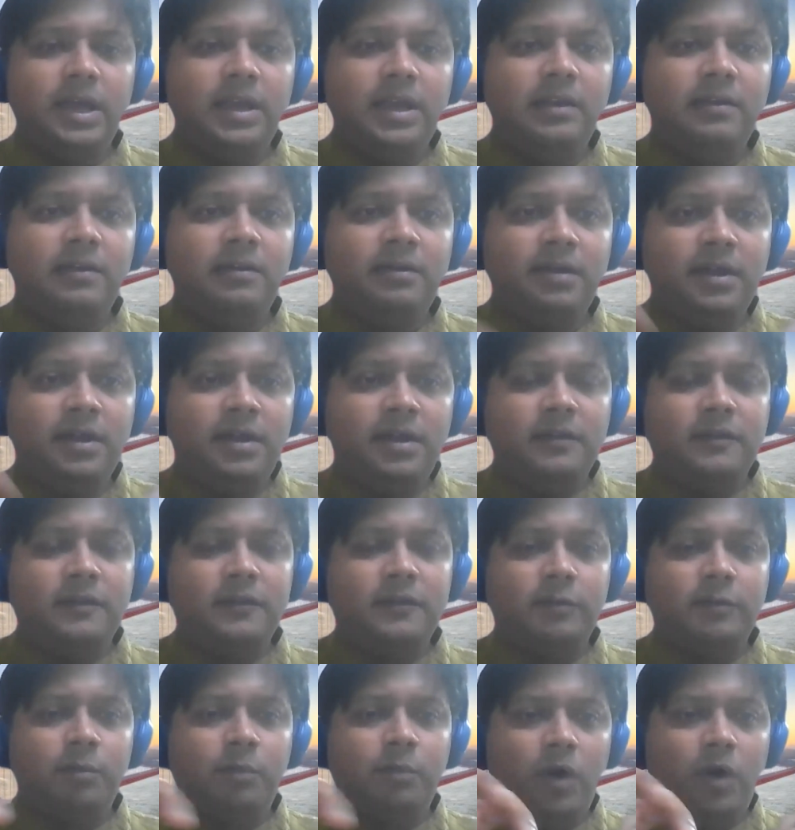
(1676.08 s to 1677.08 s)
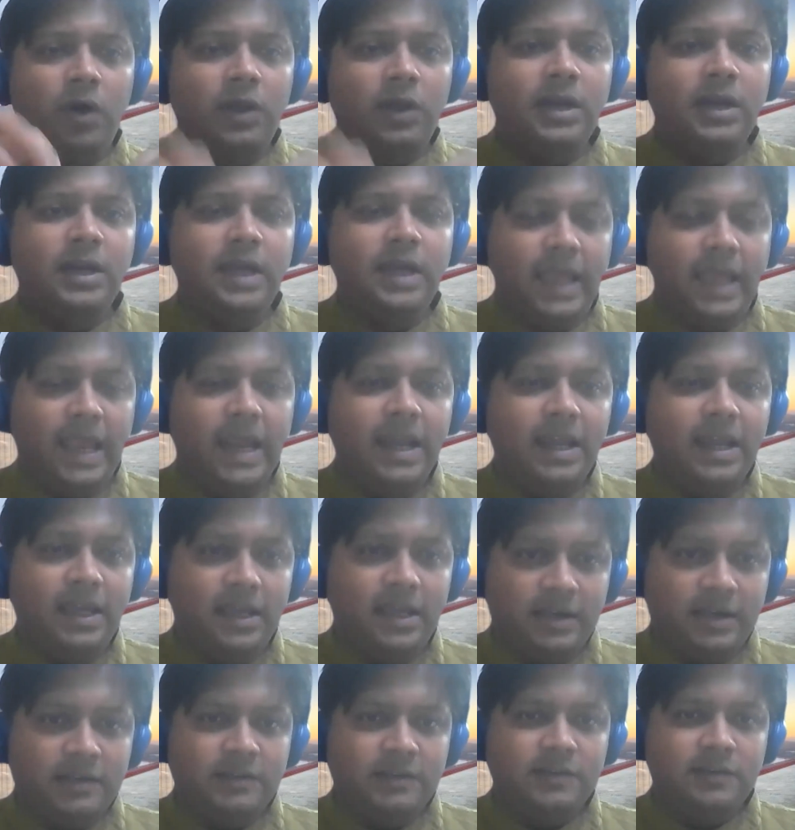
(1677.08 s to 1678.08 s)
in smaller
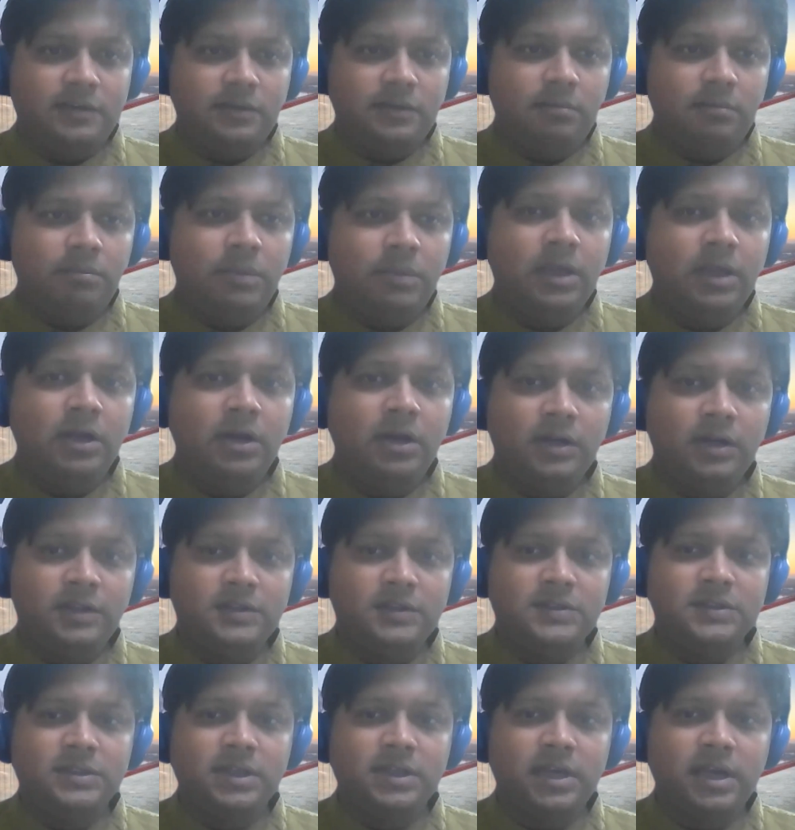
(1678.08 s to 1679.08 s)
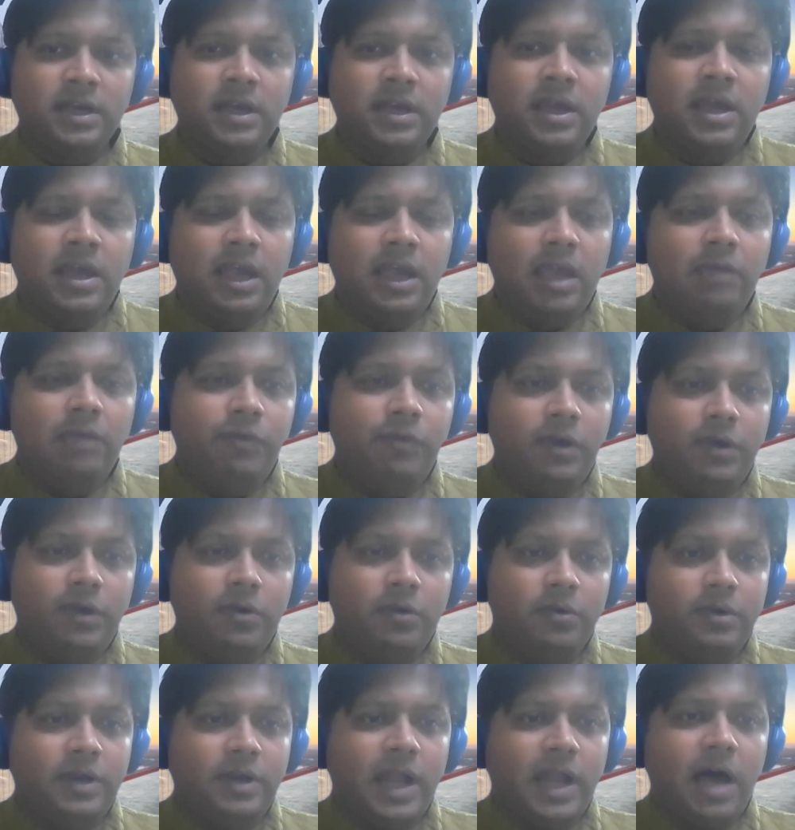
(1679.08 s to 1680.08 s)
areas, because if we
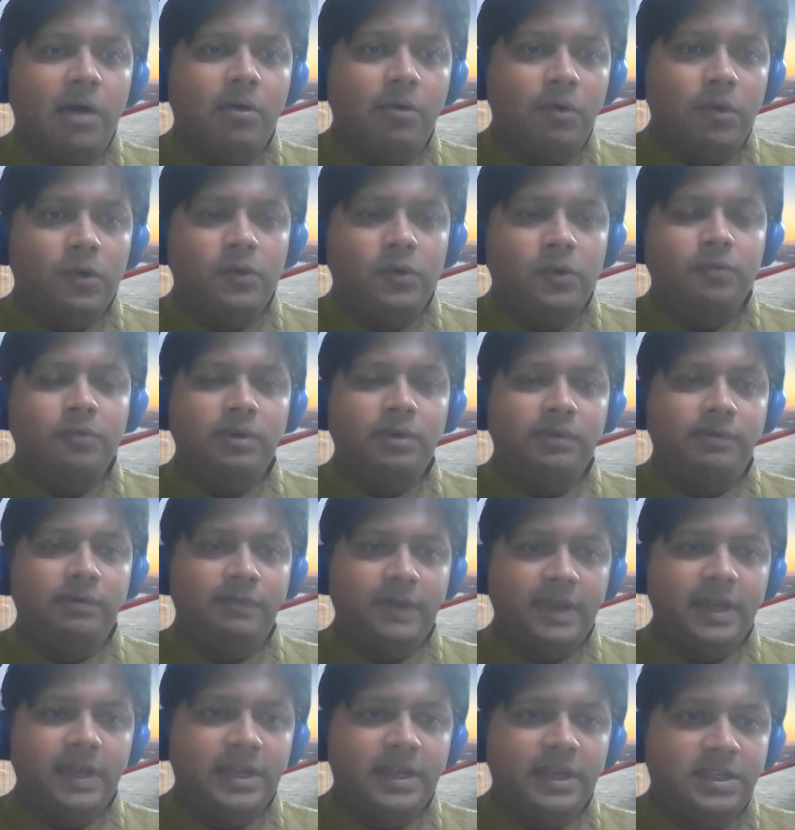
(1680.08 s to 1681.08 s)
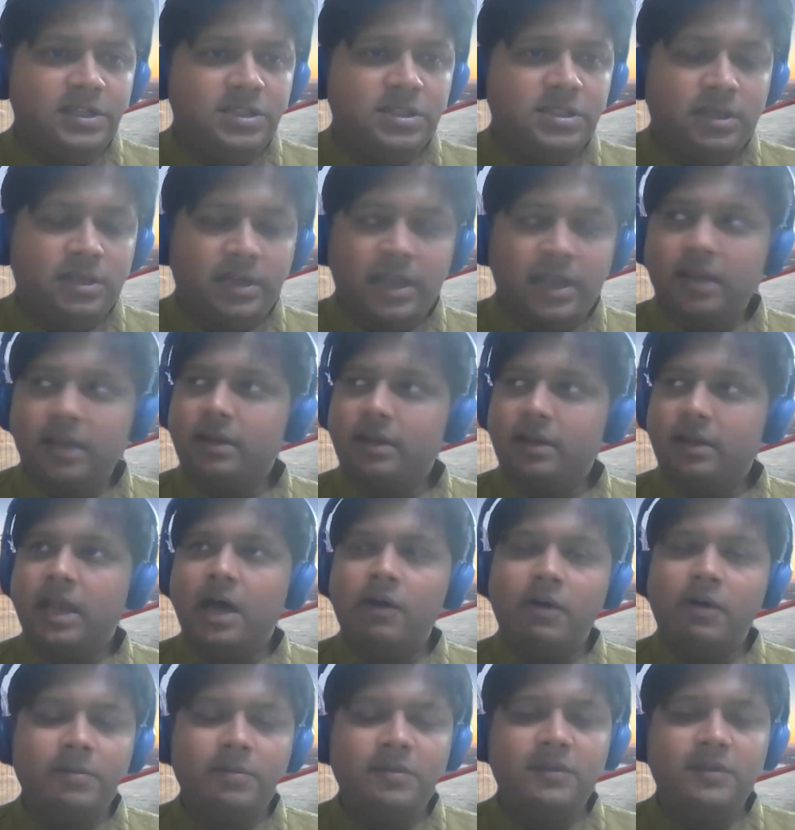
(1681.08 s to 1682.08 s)
go to a village, like
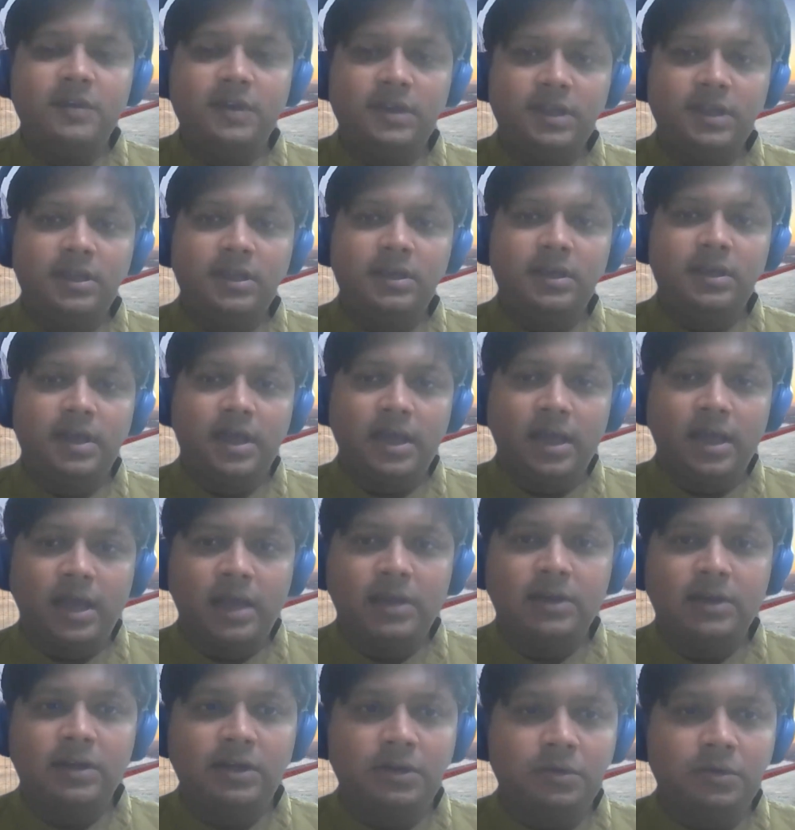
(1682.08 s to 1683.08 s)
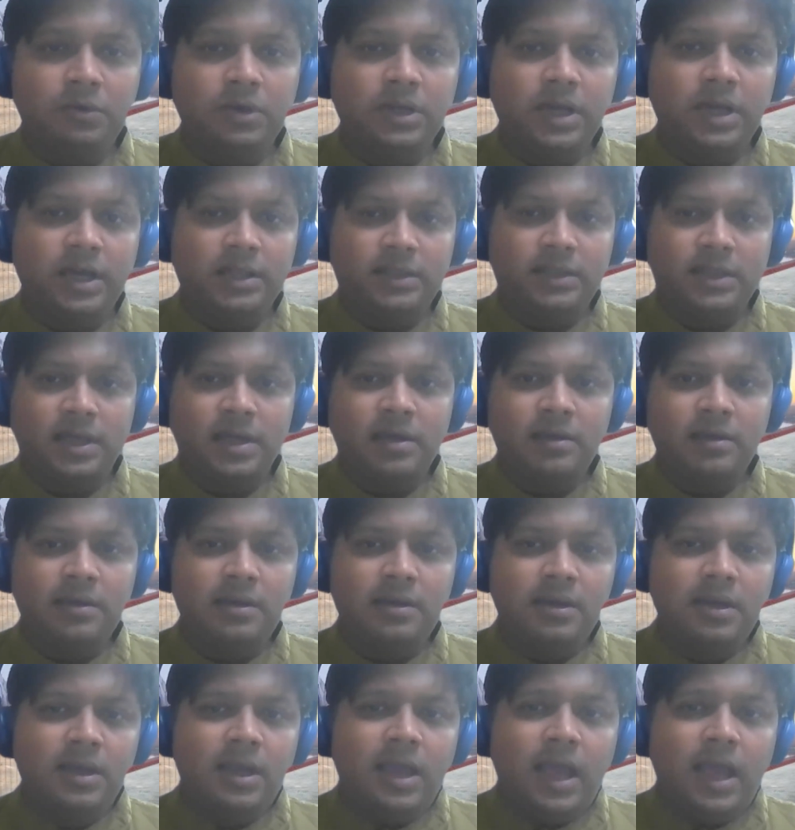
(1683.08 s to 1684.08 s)
now I'm sitting at Kolkata,